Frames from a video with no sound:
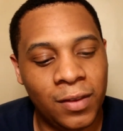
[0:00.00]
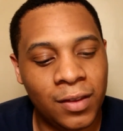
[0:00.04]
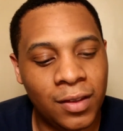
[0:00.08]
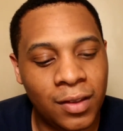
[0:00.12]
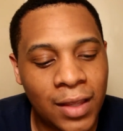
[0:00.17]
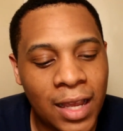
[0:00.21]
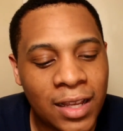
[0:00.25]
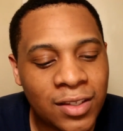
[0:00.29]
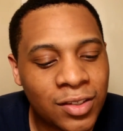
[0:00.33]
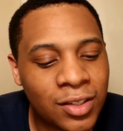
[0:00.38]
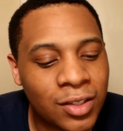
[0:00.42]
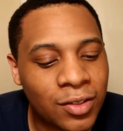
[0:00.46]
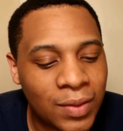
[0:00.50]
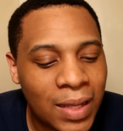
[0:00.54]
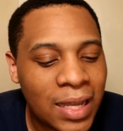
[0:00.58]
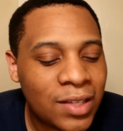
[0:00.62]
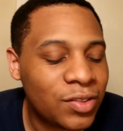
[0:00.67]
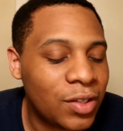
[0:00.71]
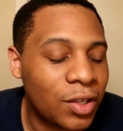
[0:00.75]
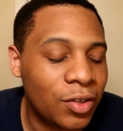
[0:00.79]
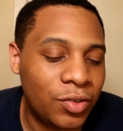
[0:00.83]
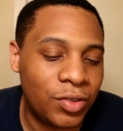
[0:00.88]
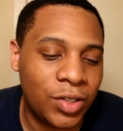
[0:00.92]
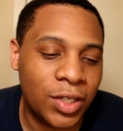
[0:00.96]
that's
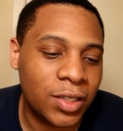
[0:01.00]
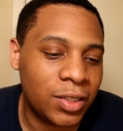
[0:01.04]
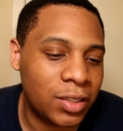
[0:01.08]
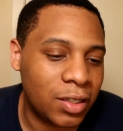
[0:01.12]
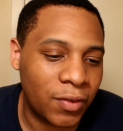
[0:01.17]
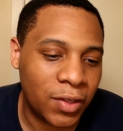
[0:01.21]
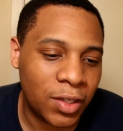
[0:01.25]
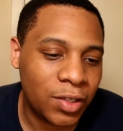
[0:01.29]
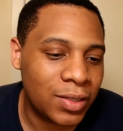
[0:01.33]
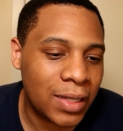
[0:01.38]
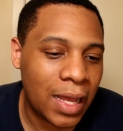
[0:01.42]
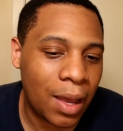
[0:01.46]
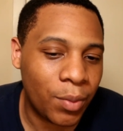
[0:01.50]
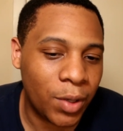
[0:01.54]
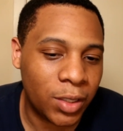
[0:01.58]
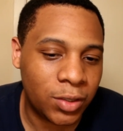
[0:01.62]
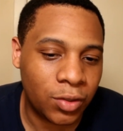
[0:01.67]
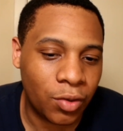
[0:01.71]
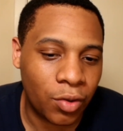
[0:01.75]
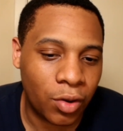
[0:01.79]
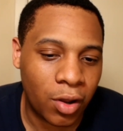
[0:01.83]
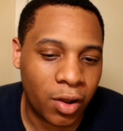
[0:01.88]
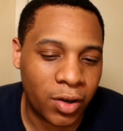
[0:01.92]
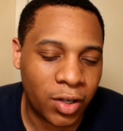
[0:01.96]
the gist of it. There's not much
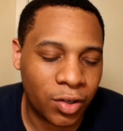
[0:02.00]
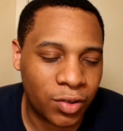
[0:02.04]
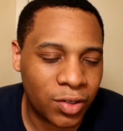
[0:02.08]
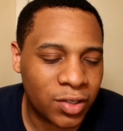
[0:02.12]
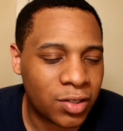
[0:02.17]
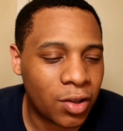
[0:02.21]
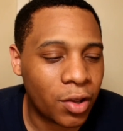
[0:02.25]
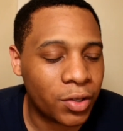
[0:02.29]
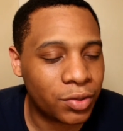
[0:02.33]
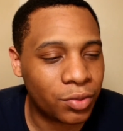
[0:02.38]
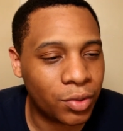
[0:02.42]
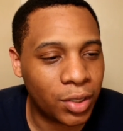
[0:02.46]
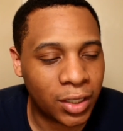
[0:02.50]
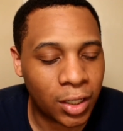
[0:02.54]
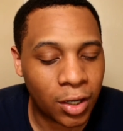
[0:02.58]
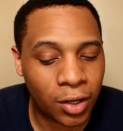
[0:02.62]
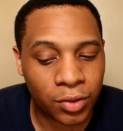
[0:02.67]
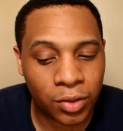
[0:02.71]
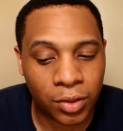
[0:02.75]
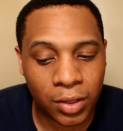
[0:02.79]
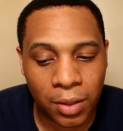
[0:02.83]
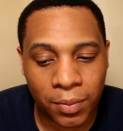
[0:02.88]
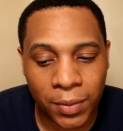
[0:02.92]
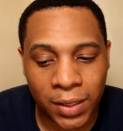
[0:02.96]
going on here. There's also a
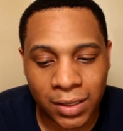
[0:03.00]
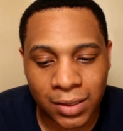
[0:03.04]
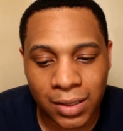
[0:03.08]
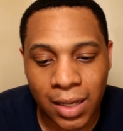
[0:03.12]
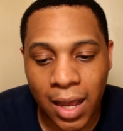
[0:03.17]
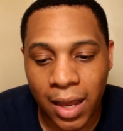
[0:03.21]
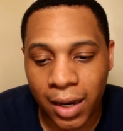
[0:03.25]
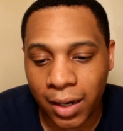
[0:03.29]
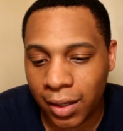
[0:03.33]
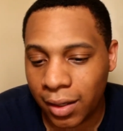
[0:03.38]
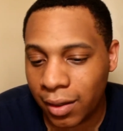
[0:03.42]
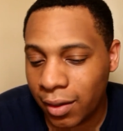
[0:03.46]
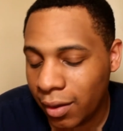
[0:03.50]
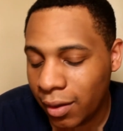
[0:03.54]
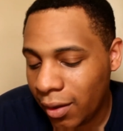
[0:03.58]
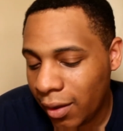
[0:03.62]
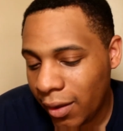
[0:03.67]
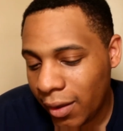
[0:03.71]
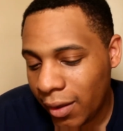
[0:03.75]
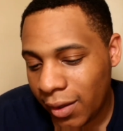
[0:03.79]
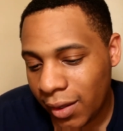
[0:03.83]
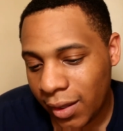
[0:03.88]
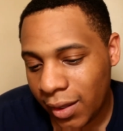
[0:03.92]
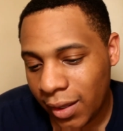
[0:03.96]
character named Katana,
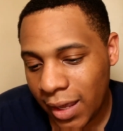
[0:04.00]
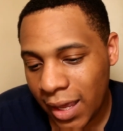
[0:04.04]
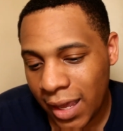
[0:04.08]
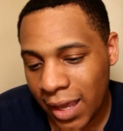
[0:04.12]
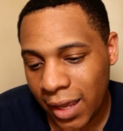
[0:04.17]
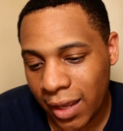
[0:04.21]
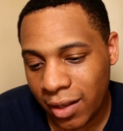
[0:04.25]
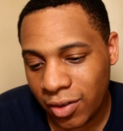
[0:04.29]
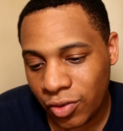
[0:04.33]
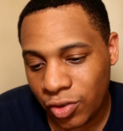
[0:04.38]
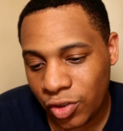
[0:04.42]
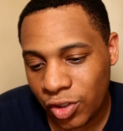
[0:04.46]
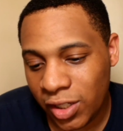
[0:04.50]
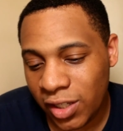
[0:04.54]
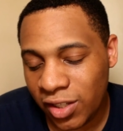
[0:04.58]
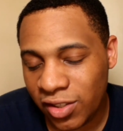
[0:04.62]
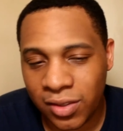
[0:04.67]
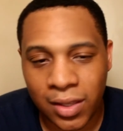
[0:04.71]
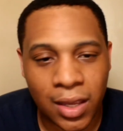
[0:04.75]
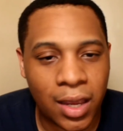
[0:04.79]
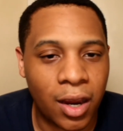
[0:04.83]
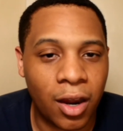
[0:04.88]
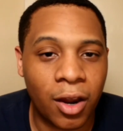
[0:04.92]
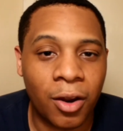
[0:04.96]
and she's
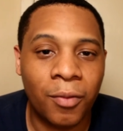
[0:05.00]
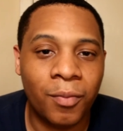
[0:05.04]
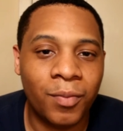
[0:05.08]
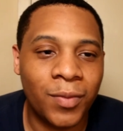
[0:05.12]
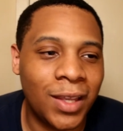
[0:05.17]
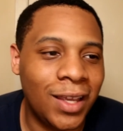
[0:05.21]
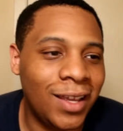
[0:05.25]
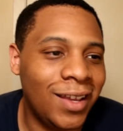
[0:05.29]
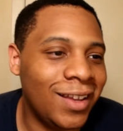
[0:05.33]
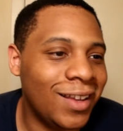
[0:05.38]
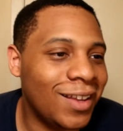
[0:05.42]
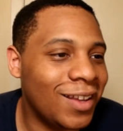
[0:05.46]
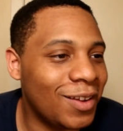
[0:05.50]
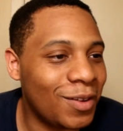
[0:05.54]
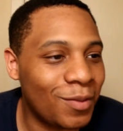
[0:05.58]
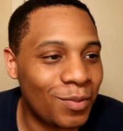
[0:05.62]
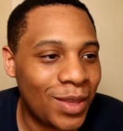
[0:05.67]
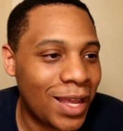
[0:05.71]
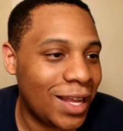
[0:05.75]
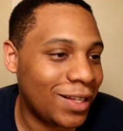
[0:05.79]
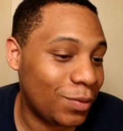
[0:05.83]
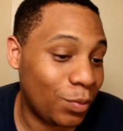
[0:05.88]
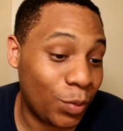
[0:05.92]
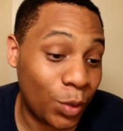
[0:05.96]
there.
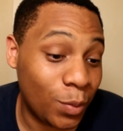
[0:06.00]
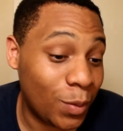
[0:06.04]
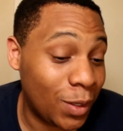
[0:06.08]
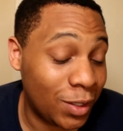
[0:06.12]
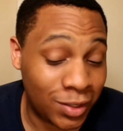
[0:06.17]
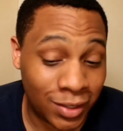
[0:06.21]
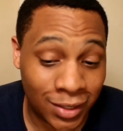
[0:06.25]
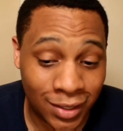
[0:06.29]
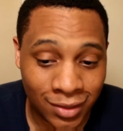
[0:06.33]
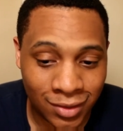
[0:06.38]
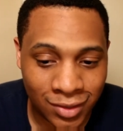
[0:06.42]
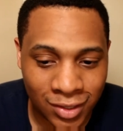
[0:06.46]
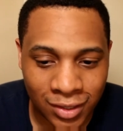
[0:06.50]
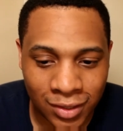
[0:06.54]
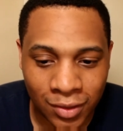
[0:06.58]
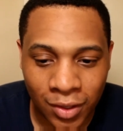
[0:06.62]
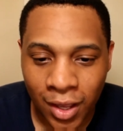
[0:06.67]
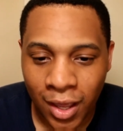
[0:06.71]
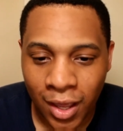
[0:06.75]
That's pretty much it. She